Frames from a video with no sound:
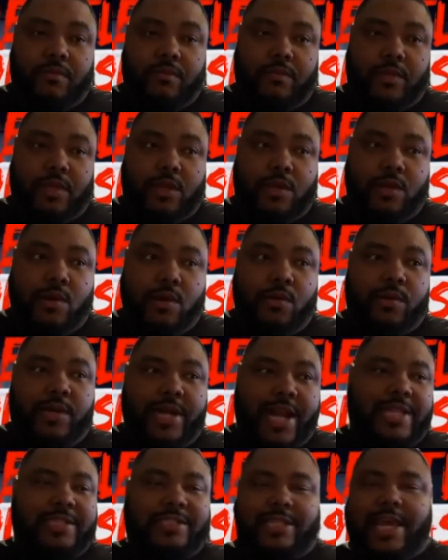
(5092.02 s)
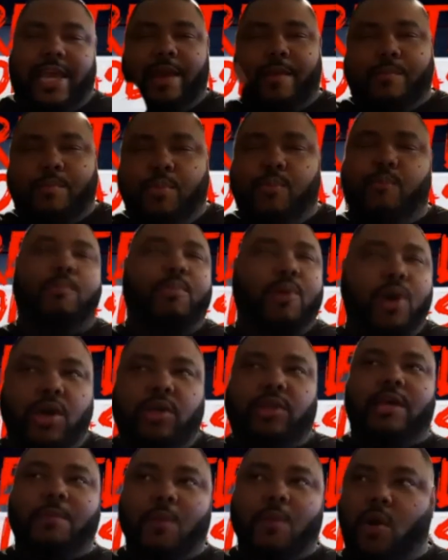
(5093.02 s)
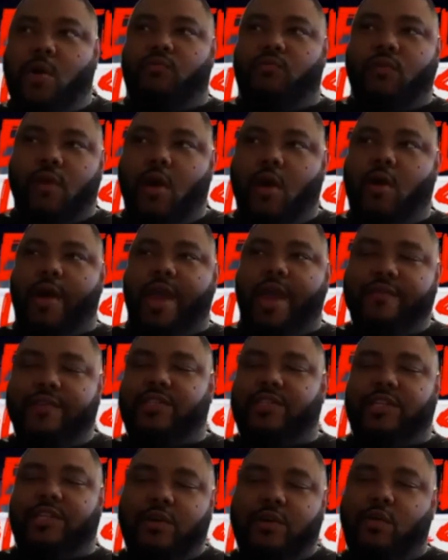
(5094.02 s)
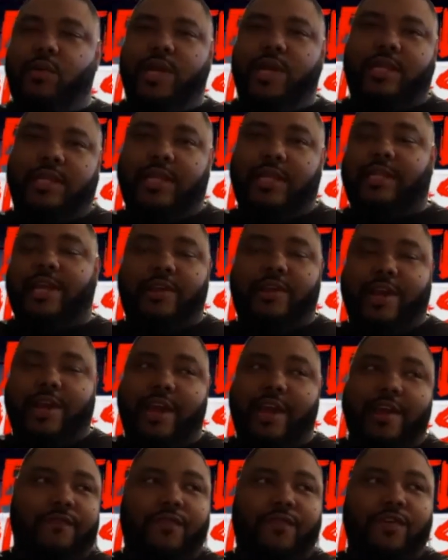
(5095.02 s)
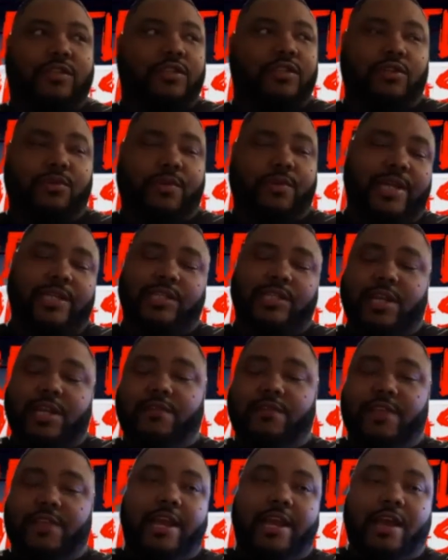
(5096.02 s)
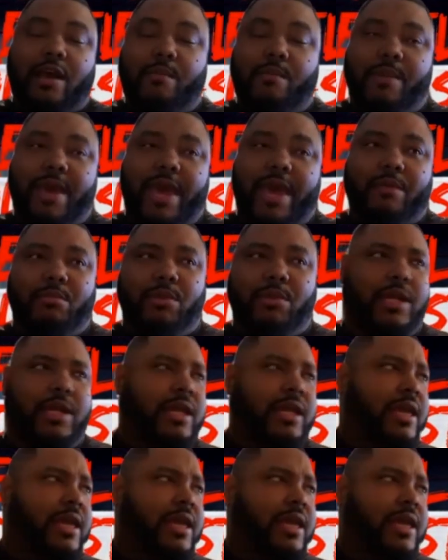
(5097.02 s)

You know, not saying book them on Raw every single week that they're there for the duration of that comeback, but